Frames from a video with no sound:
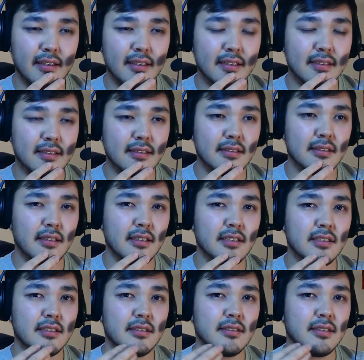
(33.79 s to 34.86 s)
is
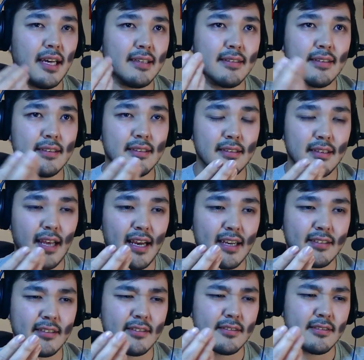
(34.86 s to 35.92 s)
such talented actor.